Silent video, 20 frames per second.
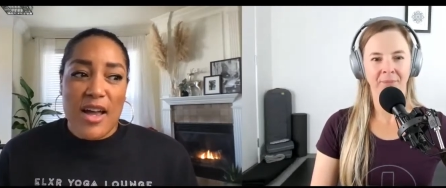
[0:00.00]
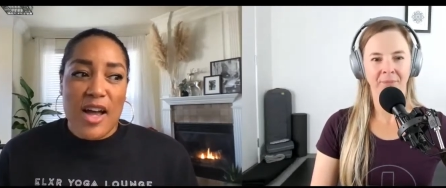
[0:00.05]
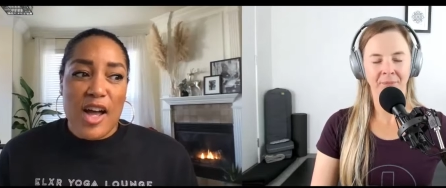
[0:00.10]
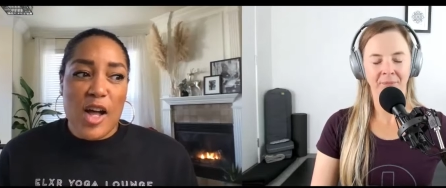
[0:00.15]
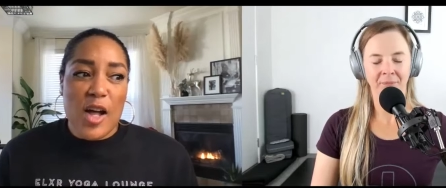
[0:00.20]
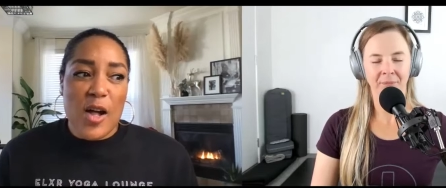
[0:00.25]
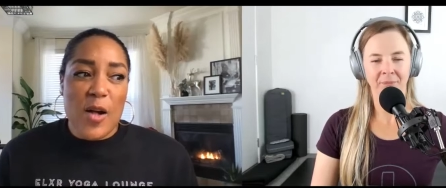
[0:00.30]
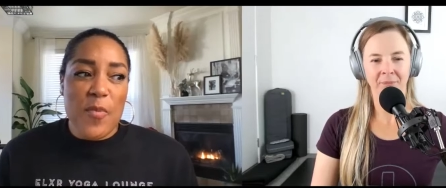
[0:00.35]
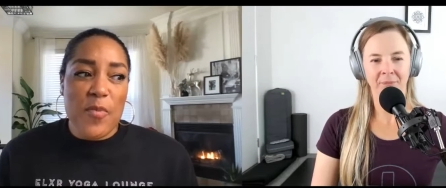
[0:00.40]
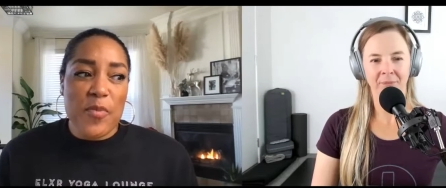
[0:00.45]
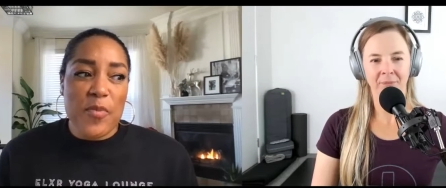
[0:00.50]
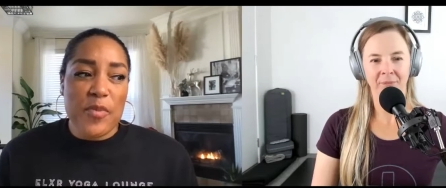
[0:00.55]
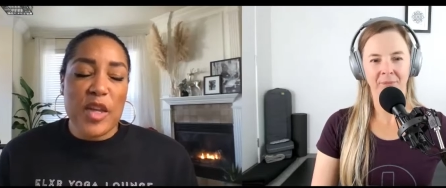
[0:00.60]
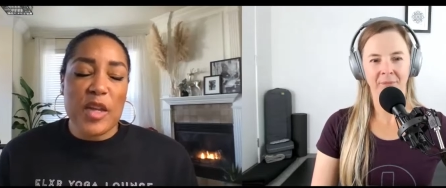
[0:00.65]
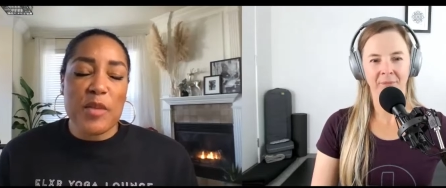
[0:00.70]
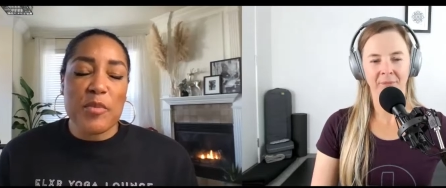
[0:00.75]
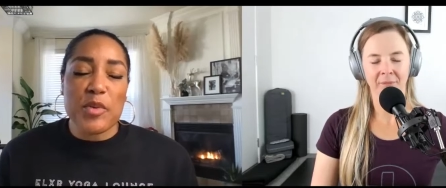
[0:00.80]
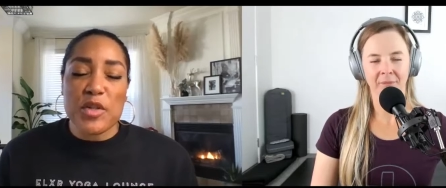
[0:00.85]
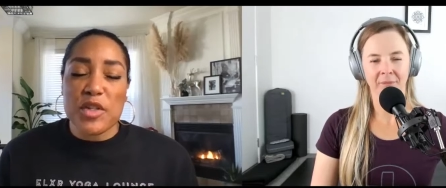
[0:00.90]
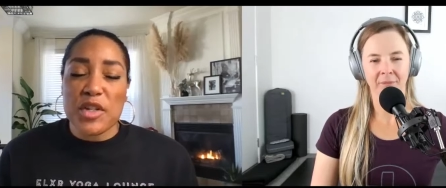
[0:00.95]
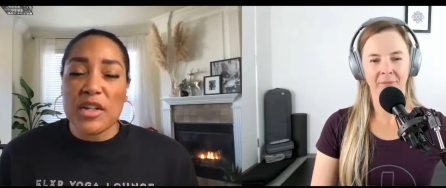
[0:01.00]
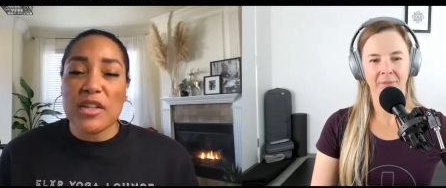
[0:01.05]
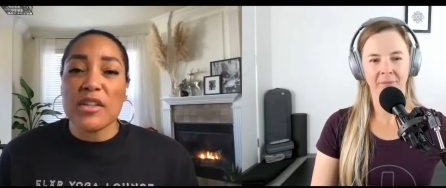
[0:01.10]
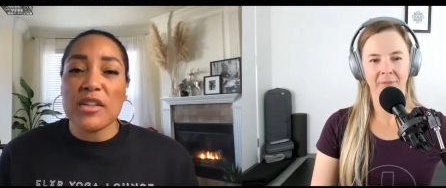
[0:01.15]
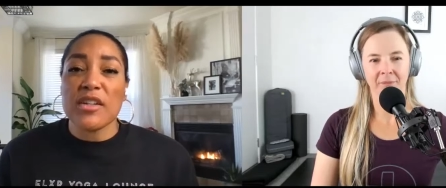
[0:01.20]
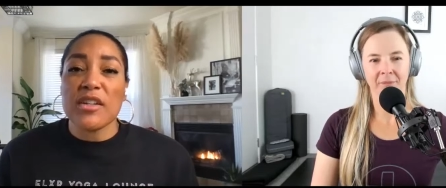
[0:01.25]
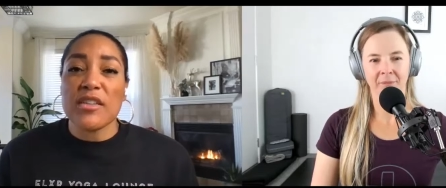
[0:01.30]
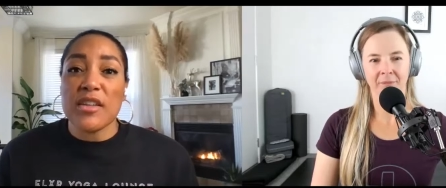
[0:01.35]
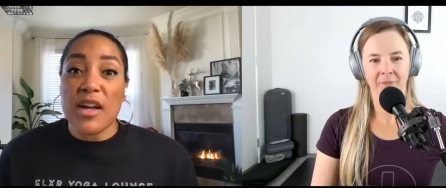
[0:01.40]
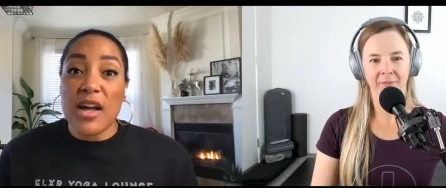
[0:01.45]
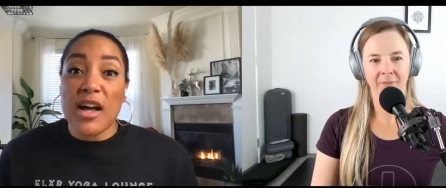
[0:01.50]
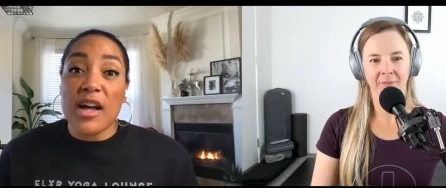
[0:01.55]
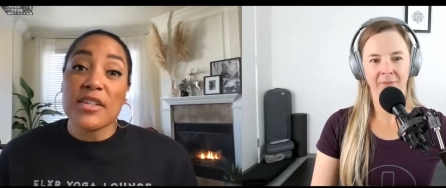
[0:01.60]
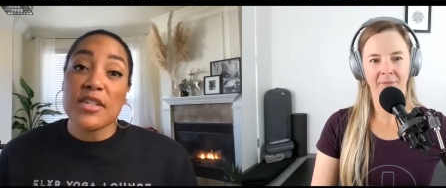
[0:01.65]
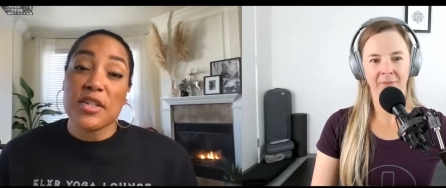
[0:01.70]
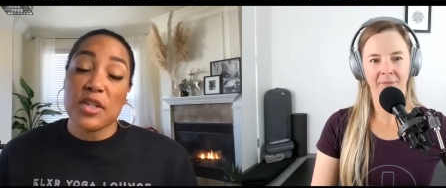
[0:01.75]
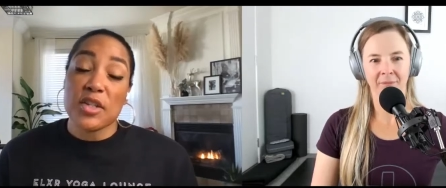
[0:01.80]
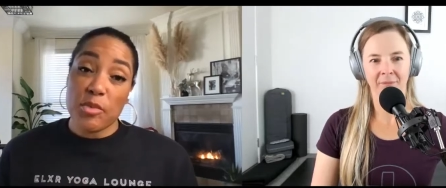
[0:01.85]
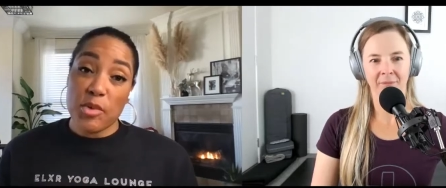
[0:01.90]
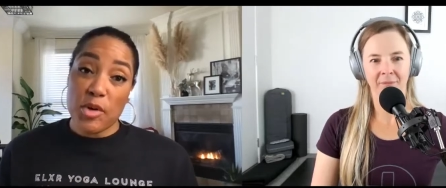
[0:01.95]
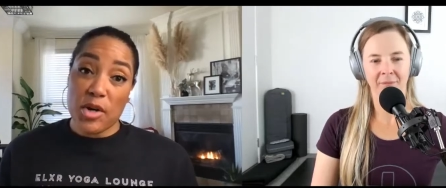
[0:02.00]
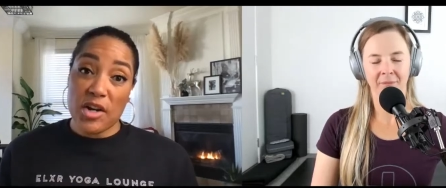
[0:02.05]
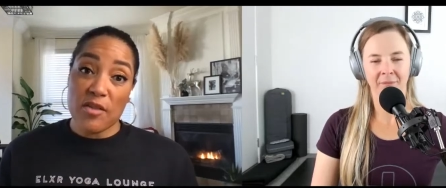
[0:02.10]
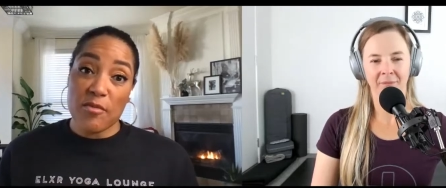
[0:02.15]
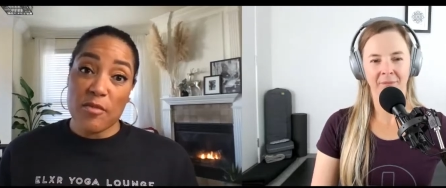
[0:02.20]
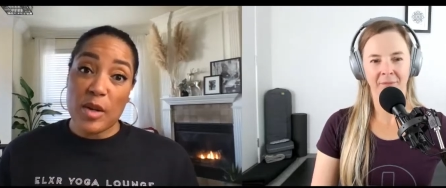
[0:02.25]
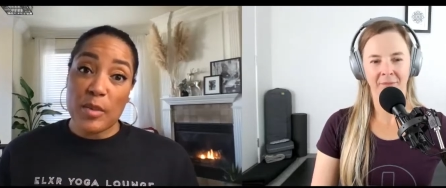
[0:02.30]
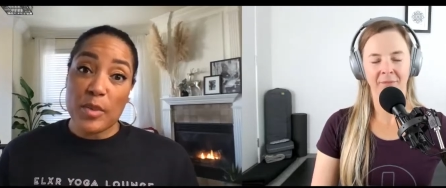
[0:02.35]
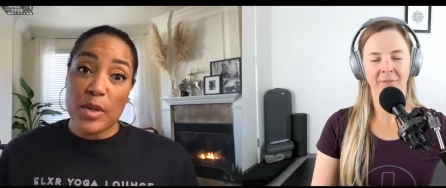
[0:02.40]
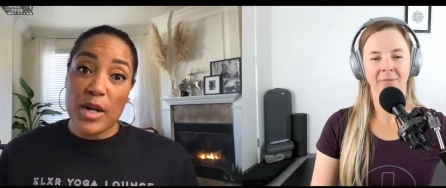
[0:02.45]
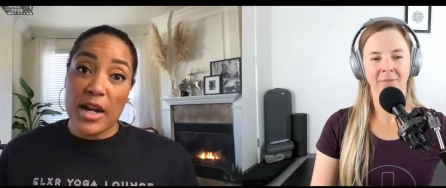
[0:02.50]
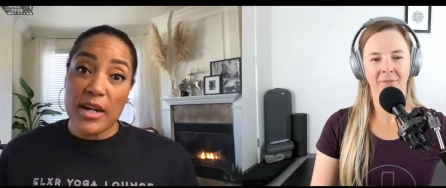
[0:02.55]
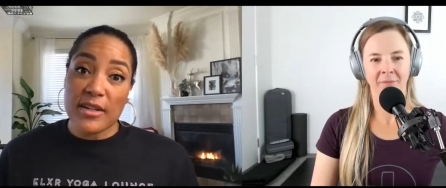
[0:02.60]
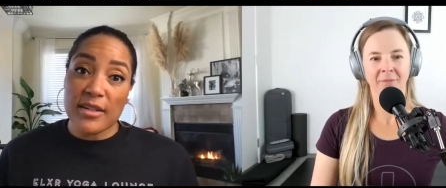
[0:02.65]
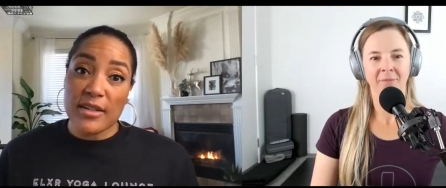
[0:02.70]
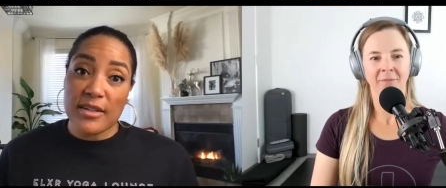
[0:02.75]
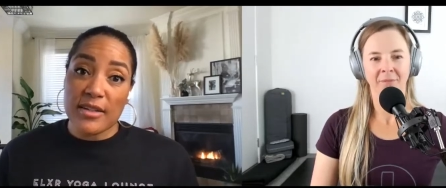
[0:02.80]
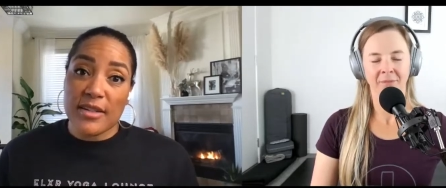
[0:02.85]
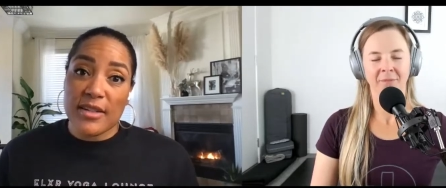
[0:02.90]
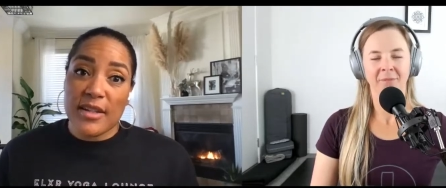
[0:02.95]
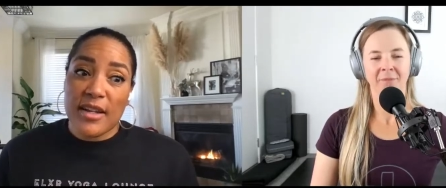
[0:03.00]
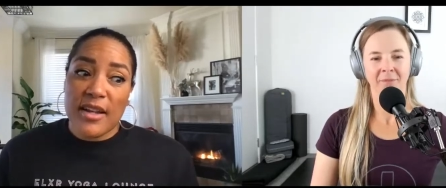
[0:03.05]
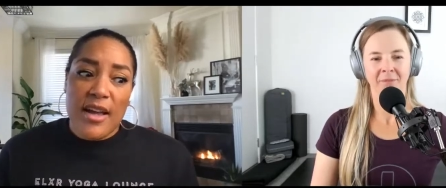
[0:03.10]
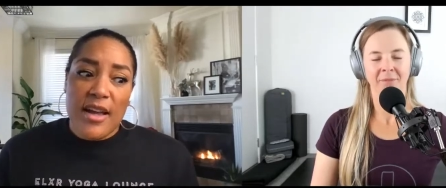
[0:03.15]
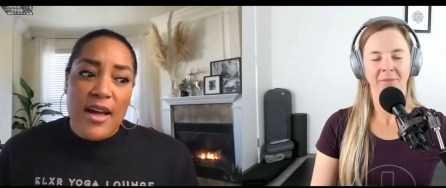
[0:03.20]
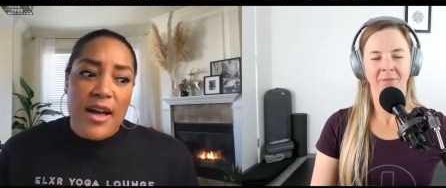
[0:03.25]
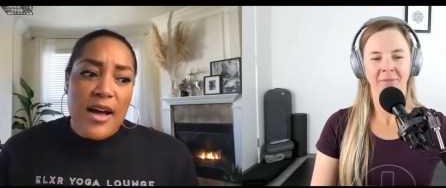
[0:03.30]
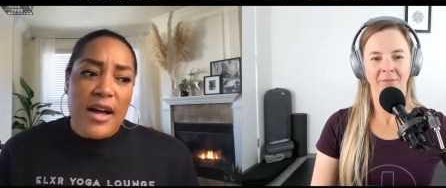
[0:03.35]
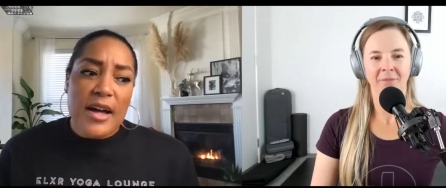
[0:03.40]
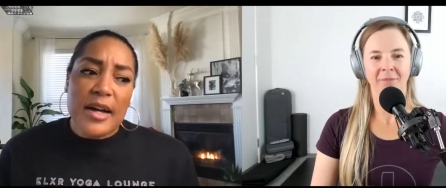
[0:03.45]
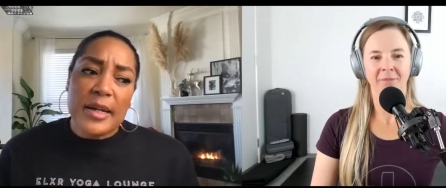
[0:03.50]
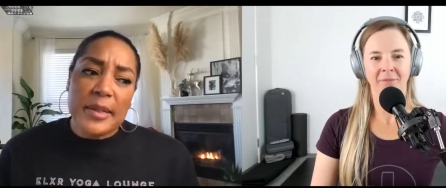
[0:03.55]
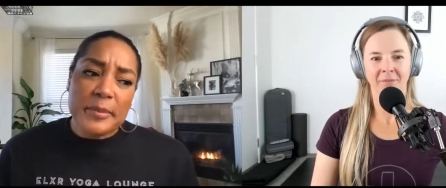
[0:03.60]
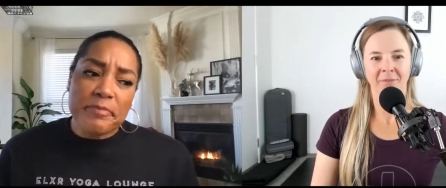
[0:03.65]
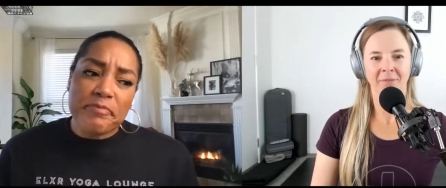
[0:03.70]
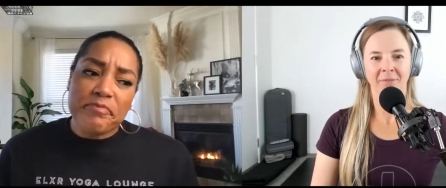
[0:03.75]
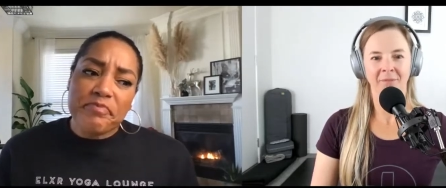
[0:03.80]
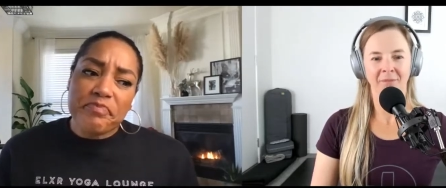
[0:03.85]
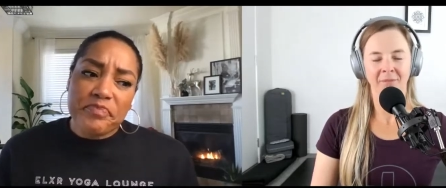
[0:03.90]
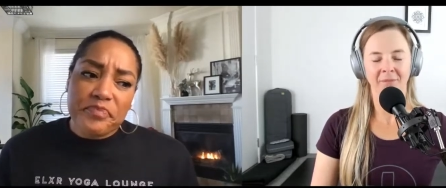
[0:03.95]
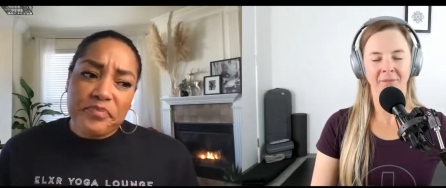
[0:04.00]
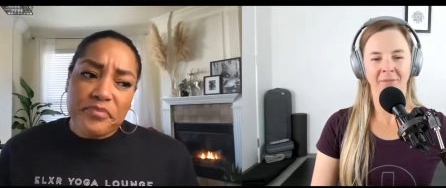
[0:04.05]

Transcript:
Speaker 1: um, it, particularly the asana part of my practice, um,